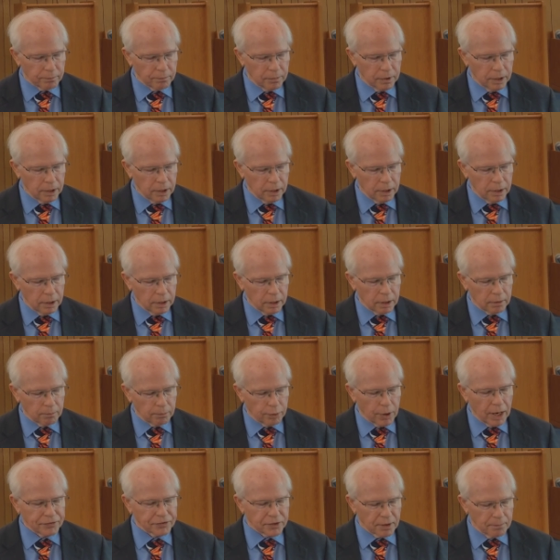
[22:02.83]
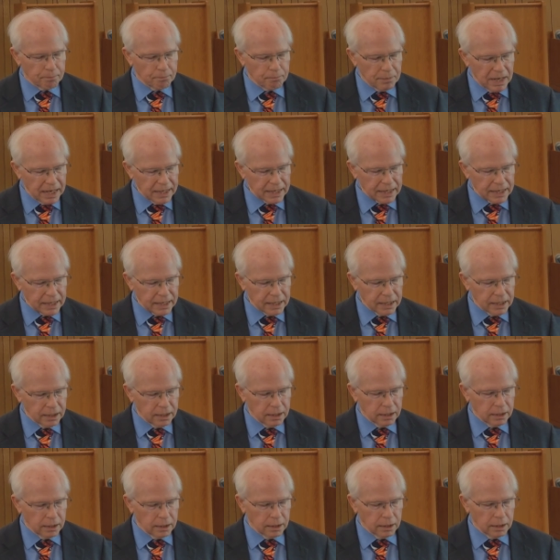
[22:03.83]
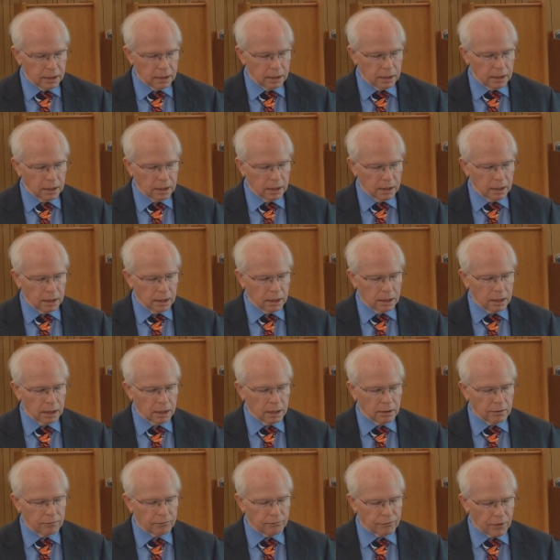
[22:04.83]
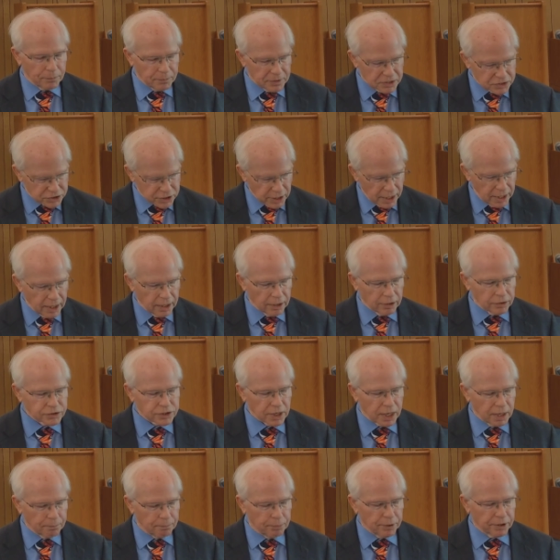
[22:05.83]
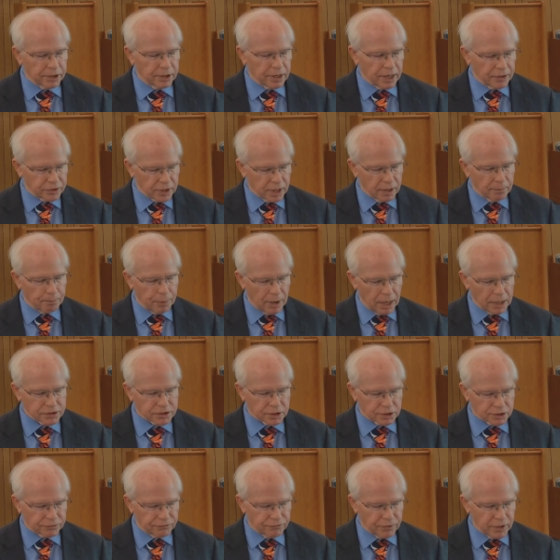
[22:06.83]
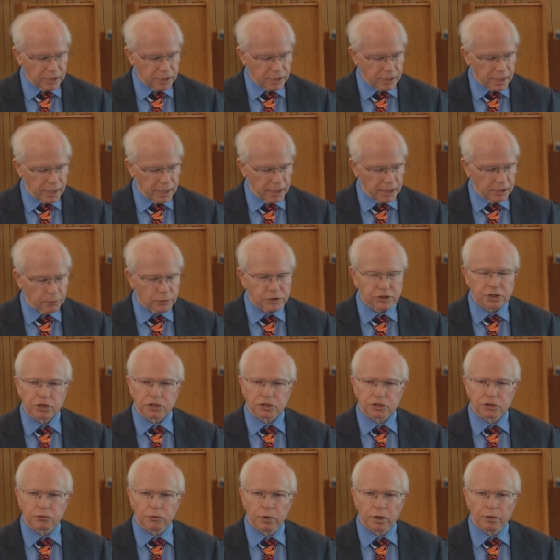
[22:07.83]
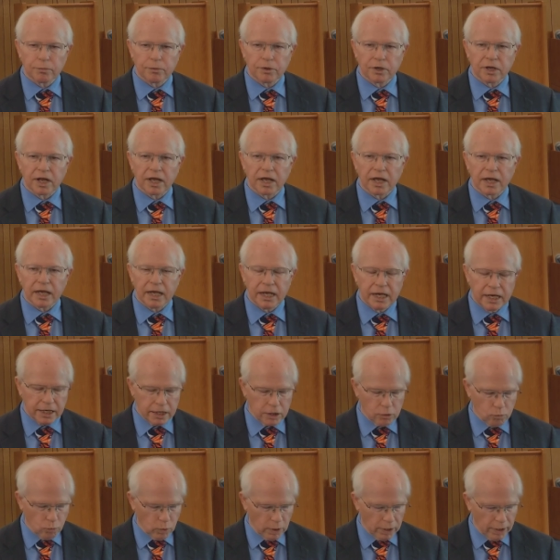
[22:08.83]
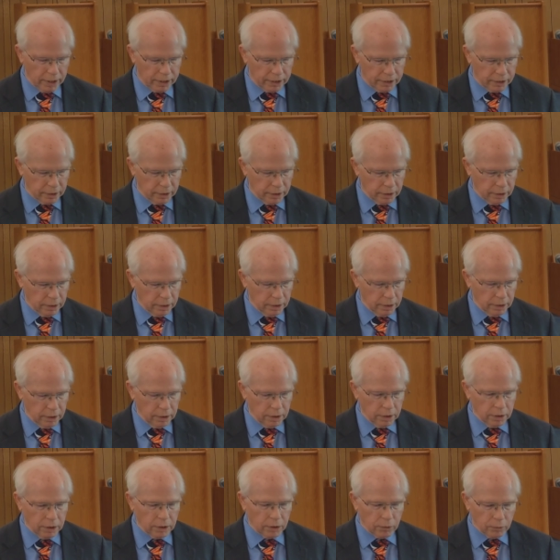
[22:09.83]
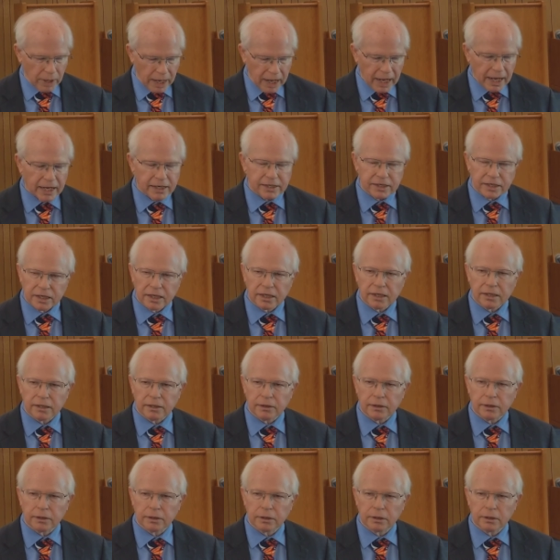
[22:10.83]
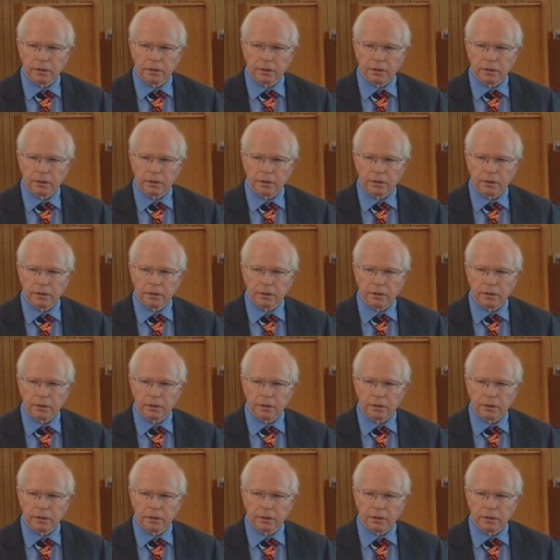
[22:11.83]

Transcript: them, brought the money from the sales, and put it at the apostles' feet, and it was distributed to anyone who had need.